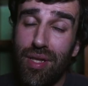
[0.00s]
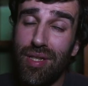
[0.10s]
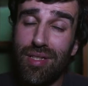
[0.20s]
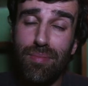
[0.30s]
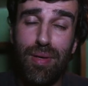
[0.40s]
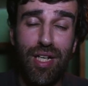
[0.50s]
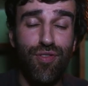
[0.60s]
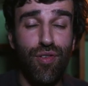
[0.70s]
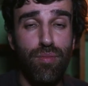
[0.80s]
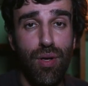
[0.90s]
that this
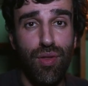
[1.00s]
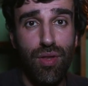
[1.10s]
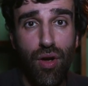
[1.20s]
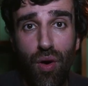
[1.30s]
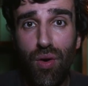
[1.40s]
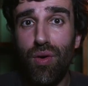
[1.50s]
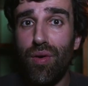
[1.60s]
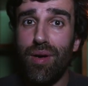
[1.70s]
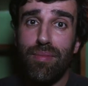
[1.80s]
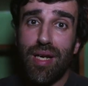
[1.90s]
applies for both
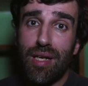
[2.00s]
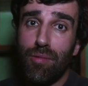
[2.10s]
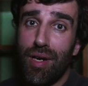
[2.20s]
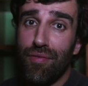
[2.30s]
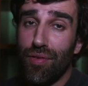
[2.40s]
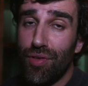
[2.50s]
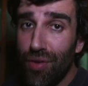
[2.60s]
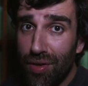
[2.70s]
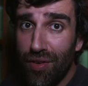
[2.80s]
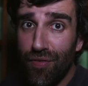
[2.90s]
color and black and white
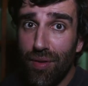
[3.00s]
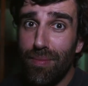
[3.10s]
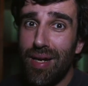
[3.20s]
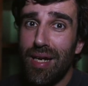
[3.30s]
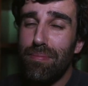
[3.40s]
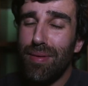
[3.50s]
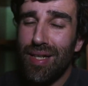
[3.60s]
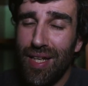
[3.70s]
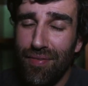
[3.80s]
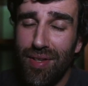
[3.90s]
photography, but I
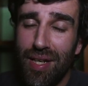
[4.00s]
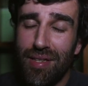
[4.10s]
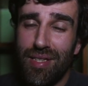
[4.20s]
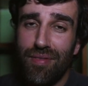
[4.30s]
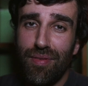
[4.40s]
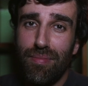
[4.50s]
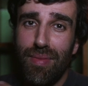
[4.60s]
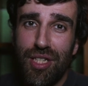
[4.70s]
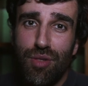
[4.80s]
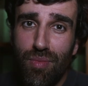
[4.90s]
believe that it's even
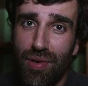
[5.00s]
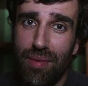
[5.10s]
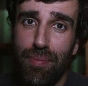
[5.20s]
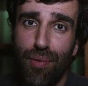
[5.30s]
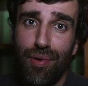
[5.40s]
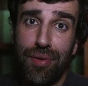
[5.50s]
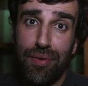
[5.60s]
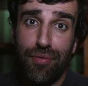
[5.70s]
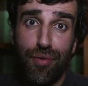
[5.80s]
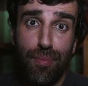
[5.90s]
much more
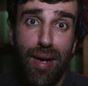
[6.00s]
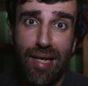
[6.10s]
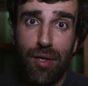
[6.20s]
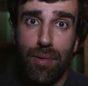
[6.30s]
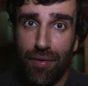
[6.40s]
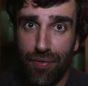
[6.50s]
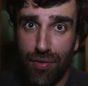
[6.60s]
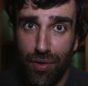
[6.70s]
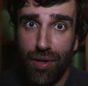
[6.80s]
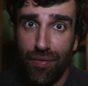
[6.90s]
important for black and white
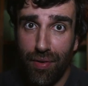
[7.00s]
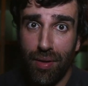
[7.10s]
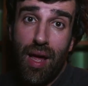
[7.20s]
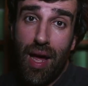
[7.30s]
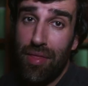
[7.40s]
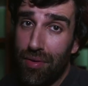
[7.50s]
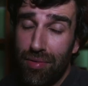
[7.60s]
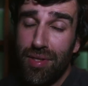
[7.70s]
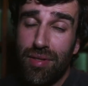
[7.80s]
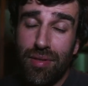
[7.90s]
photography. And the
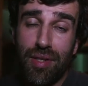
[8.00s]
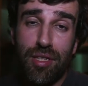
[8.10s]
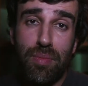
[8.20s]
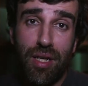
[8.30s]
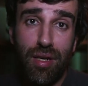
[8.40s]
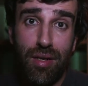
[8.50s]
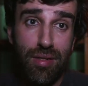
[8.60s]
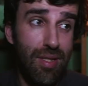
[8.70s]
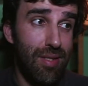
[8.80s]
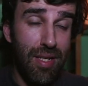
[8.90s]
reason is
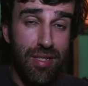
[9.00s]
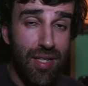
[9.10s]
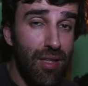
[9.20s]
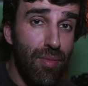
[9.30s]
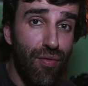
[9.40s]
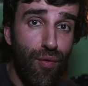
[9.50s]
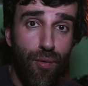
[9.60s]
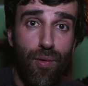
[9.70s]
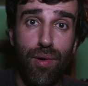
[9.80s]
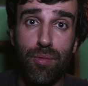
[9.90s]
because, as I said
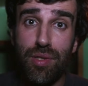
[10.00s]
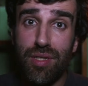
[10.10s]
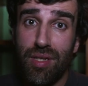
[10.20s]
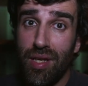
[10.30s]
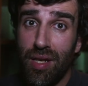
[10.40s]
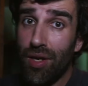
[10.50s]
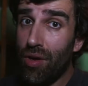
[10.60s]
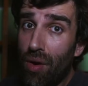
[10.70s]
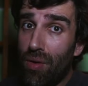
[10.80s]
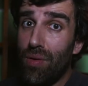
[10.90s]
before, we see in
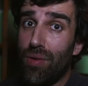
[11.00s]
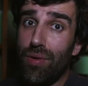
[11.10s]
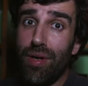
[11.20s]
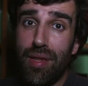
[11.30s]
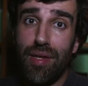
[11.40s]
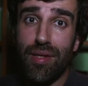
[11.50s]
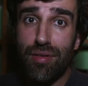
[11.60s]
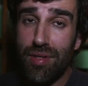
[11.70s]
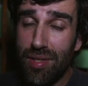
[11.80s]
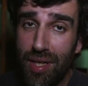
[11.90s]
color, and the
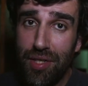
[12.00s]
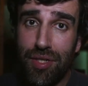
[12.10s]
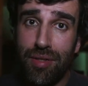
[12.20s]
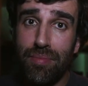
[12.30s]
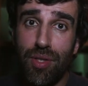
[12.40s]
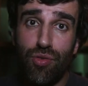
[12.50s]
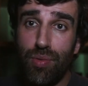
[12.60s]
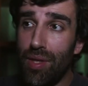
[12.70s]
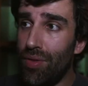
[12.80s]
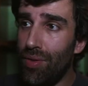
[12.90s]
translation
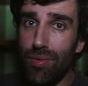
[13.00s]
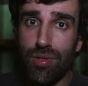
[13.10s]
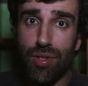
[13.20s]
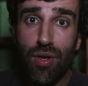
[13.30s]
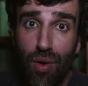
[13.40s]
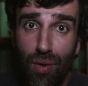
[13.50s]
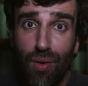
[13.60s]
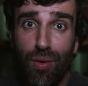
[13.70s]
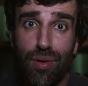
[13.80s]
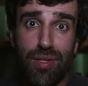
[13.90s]
between those
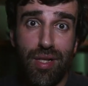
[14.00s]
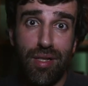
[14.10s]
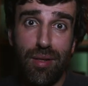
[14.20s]
colors and